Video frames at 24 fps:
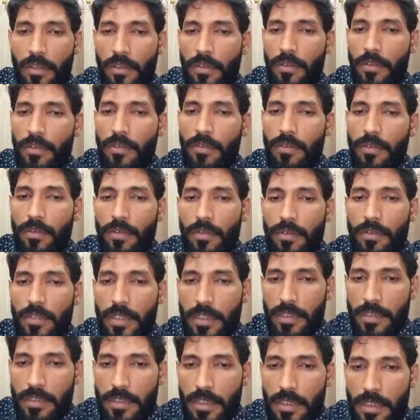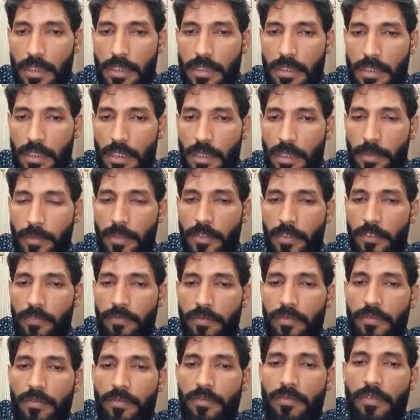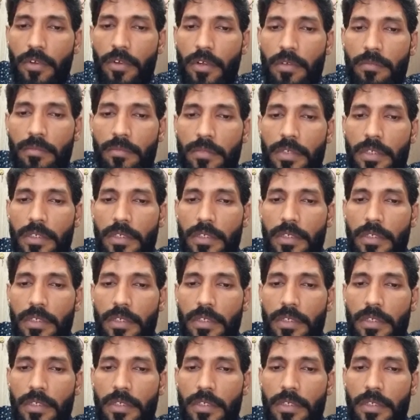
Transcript: so this is the descriptive form.